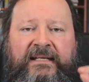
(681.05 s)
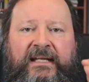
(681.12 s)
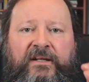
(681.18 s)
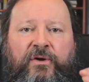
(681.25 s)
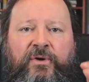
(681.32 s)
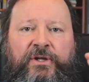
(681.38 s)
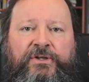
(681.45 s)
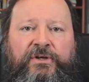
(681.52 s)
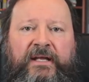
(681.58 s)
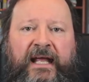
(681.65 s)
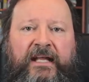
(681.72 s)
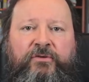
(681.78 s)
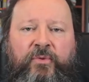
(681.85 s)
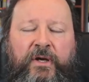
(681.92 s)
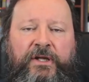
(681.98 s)
in order to
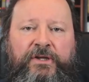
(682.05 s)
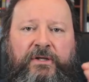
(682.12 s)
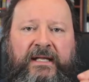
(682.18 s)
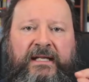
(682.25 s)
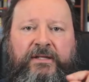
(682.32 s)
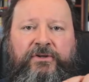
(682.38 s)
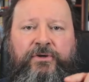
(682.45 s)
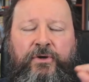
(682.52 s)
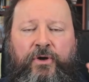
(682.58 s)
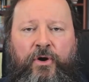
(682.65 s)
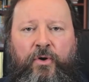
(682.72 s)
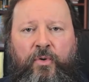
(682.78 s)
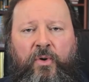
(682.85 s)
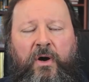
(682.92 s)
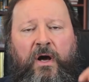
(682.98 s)
get where you need to
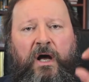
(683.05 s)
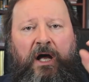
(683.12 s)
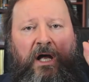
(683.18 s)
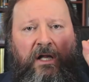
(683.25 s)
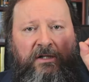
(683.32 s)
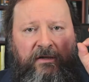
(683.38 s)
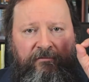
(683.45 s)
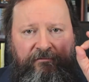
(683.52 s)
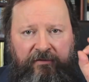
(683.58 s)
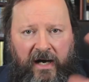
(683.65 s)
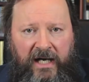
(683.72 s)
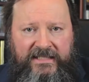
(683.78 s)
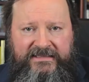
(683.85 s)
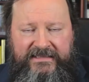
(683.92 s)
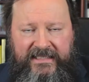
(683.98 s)
go the
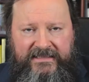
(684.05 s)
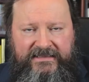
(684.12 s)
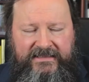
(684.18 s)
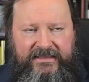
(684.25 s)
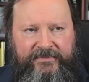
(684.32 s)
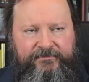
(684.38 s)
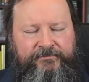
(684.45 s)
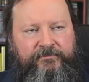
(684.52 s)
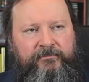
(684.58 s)
fastest.